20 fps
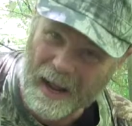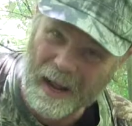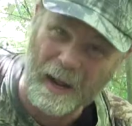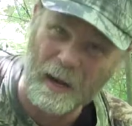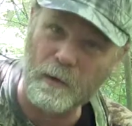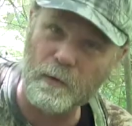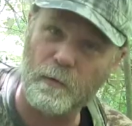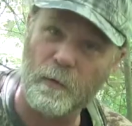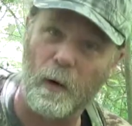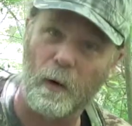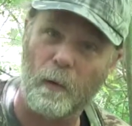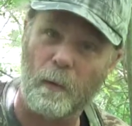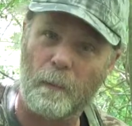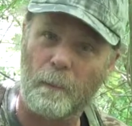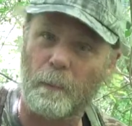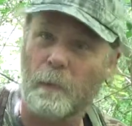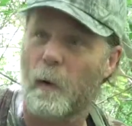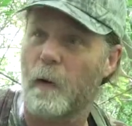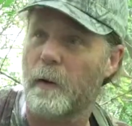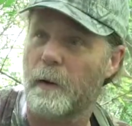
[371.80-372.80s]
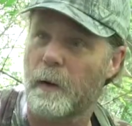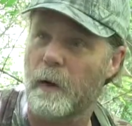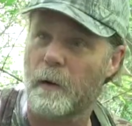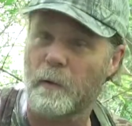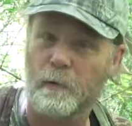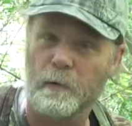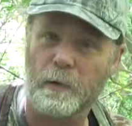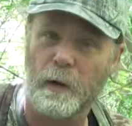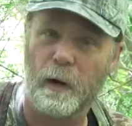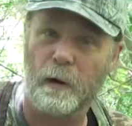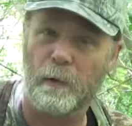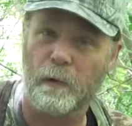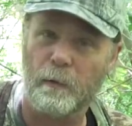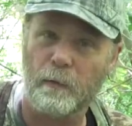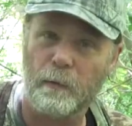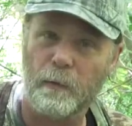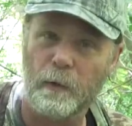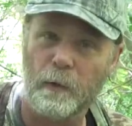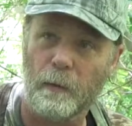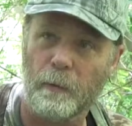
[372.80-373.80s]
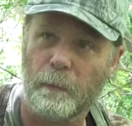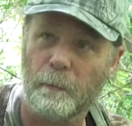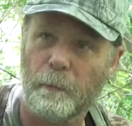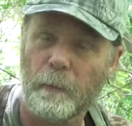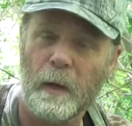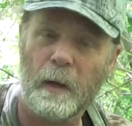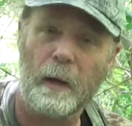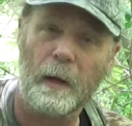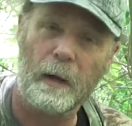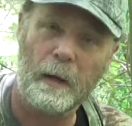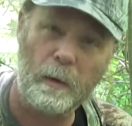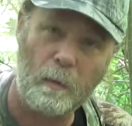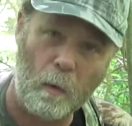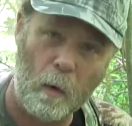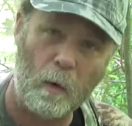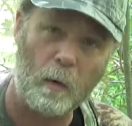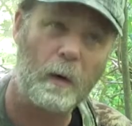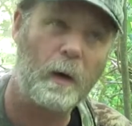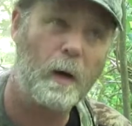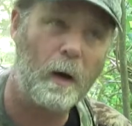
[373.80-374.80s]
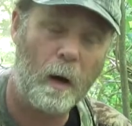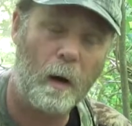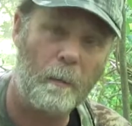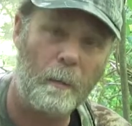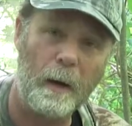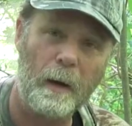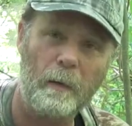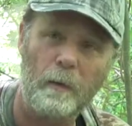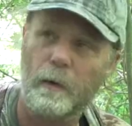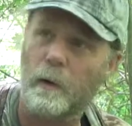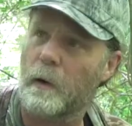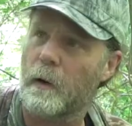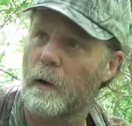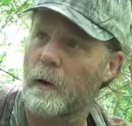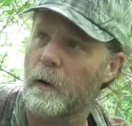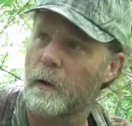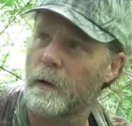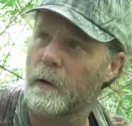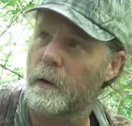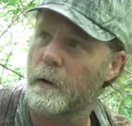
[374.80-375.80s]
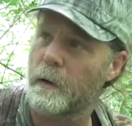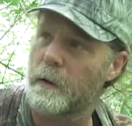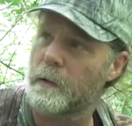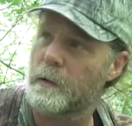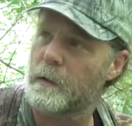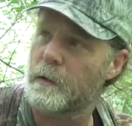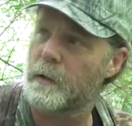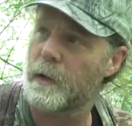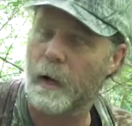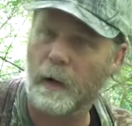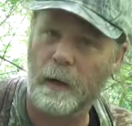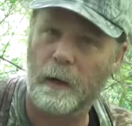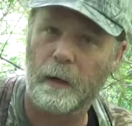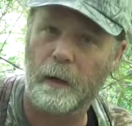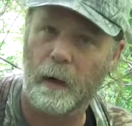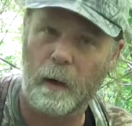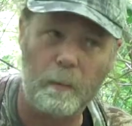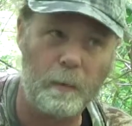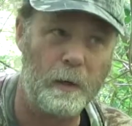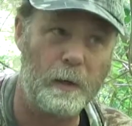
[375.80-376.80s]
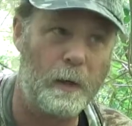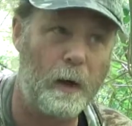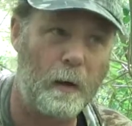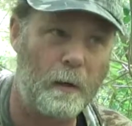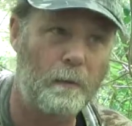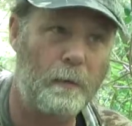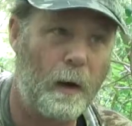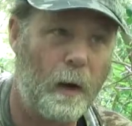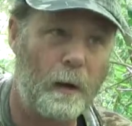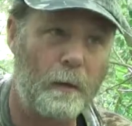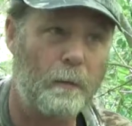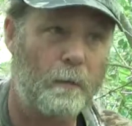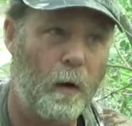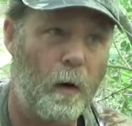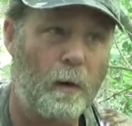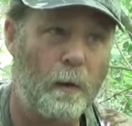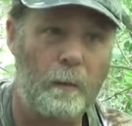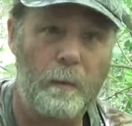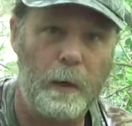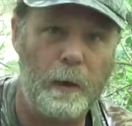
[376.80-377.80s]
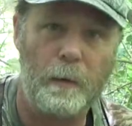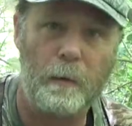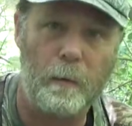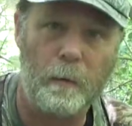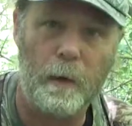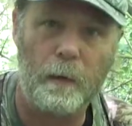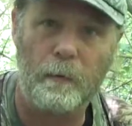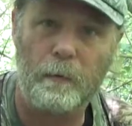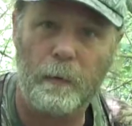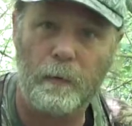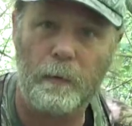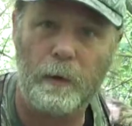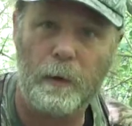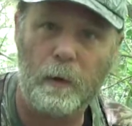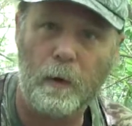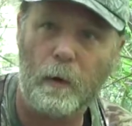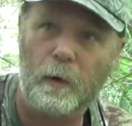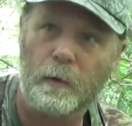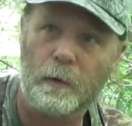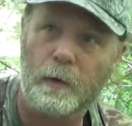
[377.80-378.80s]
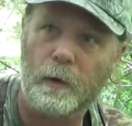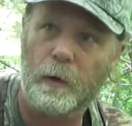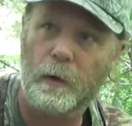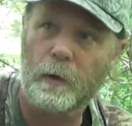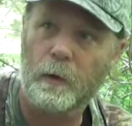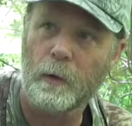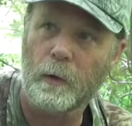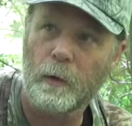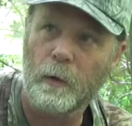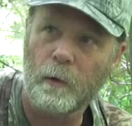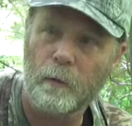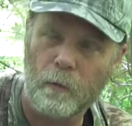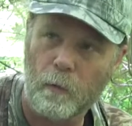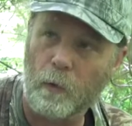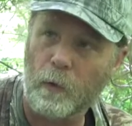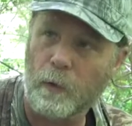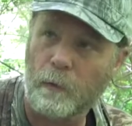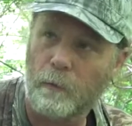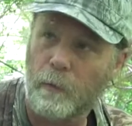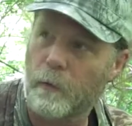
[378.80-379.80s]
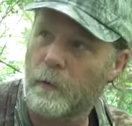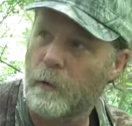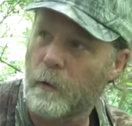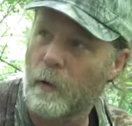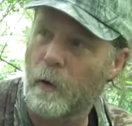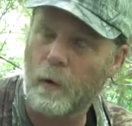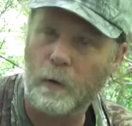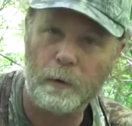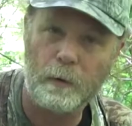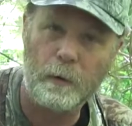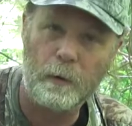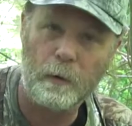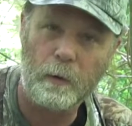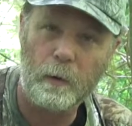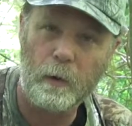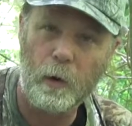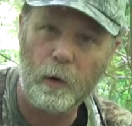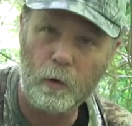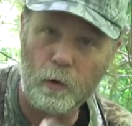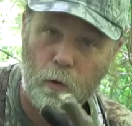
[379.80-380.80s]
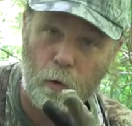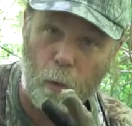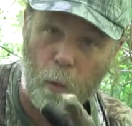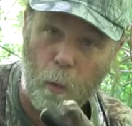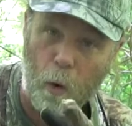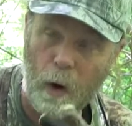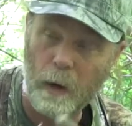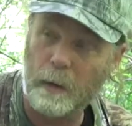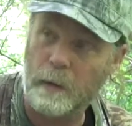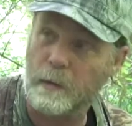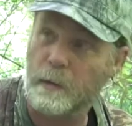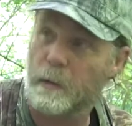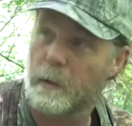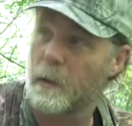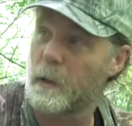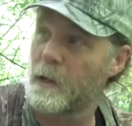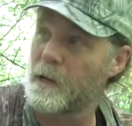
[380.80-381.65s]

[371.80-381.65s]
hedgerow on the other side of the field. He won't come out of there. He's staying in. I mean, I've called him into about 50 yards, 40, 50 yards twice,